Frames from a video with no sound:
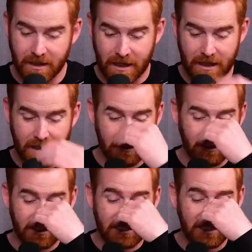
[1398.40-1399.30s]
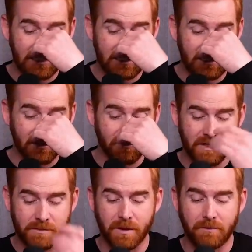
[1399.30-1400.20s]
Uh, look, it, they, they deliver
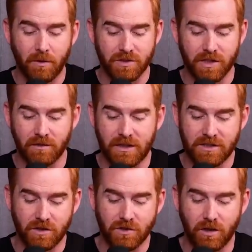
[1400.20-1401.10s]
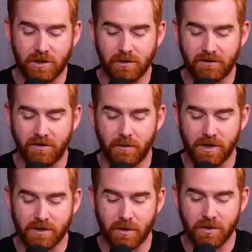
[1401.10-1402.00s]
these pre-portioned ingredients to your door, including farm
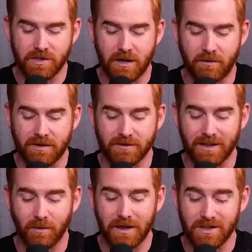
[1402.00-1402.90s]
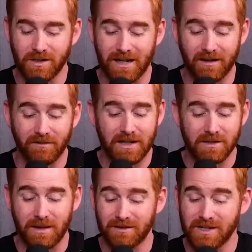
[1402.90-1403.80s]
fresh produce that arrives within a week, so you get
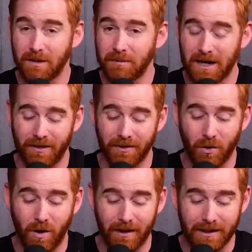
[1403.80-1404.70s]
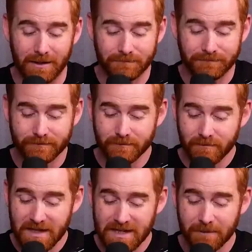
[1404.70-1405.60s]
convenience without skimping on the quality.
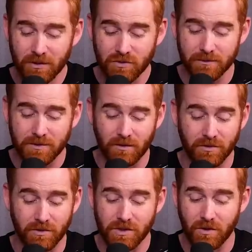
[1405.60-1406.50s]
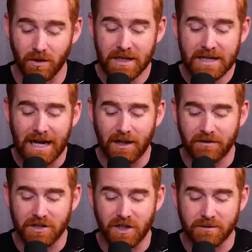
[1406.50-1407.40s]
Skip those trips to the grocery store.
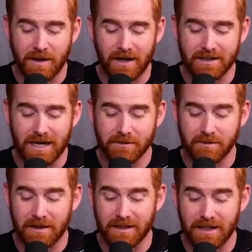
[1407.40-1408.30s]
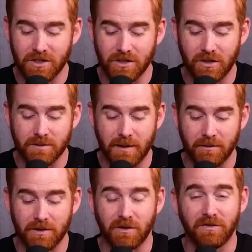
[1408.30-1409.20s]
HelloFresh cuts back on time spent to the kitchen. You can
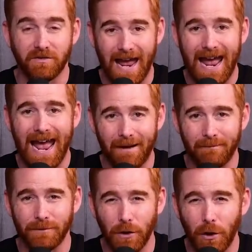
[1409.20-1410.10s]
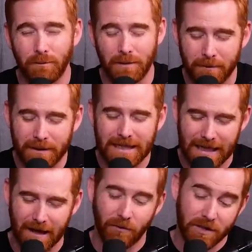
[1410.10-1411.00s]
spend it with your fam, dude, people you
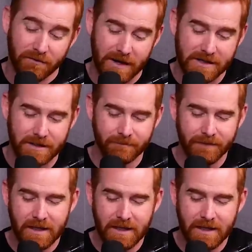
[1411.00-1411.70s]
love, or your friends.